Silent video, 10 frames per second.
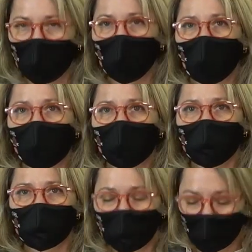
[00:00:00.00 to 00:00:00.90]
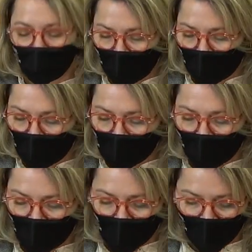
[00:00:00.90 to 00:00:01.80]
wines by
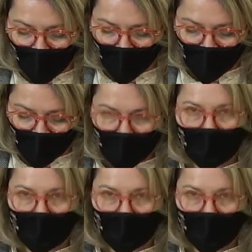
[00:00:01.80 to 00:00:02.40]
Santo Bains.